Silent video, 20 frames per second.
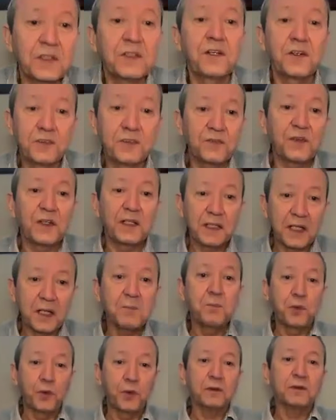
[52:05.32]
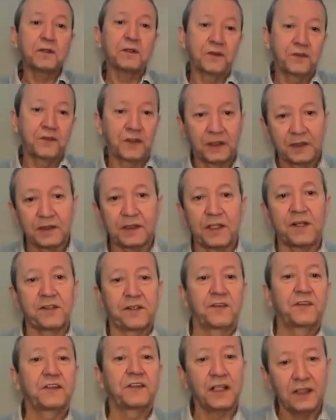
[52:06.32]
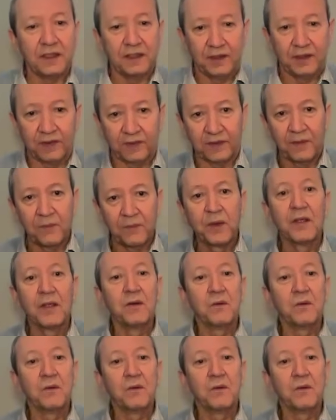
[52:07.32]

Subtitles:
course, this is very important, Central Asian studies.